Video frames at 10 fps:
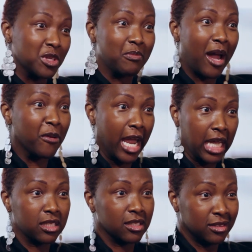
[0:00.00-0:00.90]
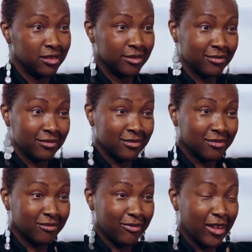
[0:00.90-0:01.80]
was my reality.
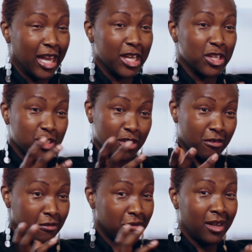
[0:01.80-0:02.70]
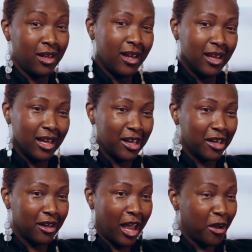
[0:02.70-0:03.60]
And so
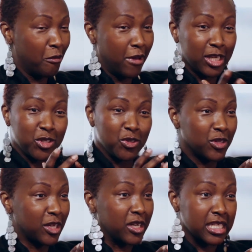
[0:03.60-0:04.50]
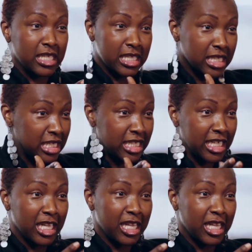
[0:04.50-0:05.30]
I go back to their consistency,